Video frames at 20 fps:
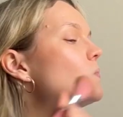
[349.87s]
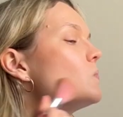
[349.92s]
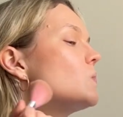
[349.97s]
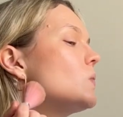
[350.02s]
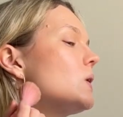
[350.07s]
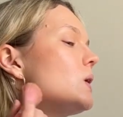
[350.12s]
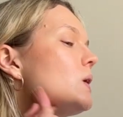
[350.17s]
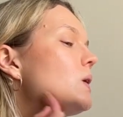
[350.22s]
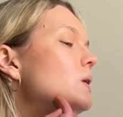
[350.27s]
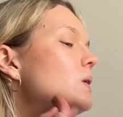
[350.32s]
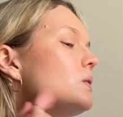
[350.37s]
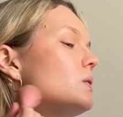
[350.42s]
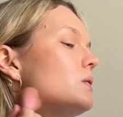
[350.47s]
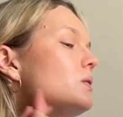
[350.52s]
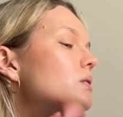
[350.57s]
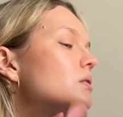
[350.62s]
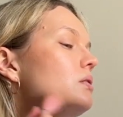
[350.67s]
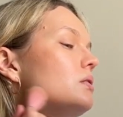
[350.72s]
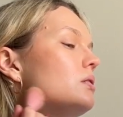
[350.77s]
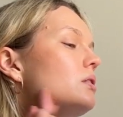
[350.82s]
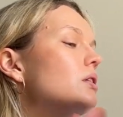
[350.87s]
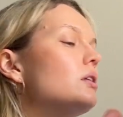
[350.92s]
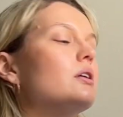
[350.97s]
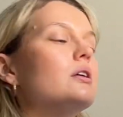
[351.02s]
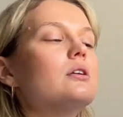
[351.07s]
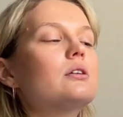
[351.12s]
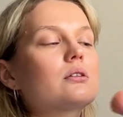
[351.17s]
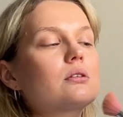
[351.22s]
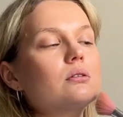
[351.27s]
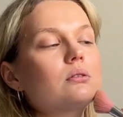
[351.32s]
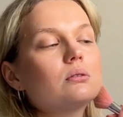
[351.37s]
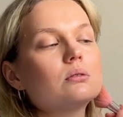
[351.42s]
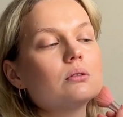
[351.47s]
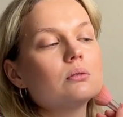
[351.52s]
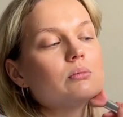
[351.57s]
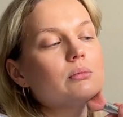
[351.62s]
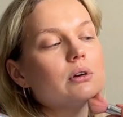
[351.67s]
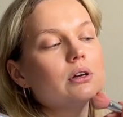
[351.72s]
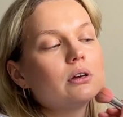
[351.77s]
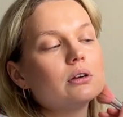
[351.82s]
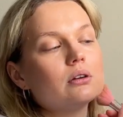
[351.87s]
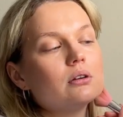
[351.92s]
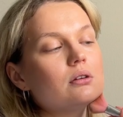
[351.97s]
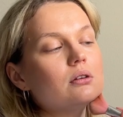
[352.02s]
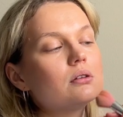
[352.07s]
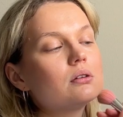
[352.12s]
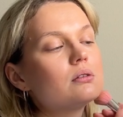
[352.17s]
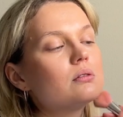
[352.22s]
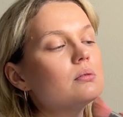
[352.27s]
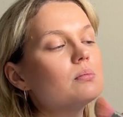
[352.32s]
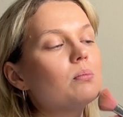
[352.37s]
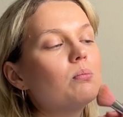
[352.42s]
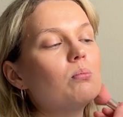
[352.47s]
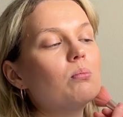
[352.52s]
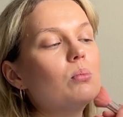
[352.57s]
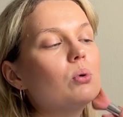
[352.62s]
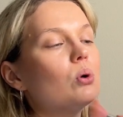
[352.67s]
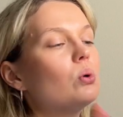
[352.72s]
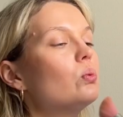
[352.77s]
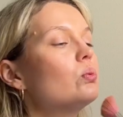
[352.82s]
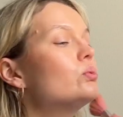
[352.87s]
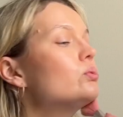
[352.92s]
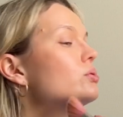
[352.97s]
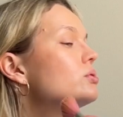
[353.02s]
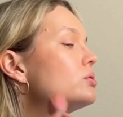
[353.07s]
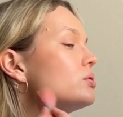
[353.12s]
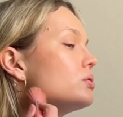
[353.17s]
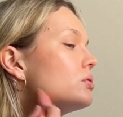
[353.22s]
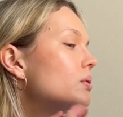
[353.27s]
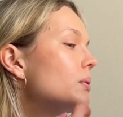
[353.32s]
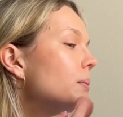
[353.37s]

and here on my bones.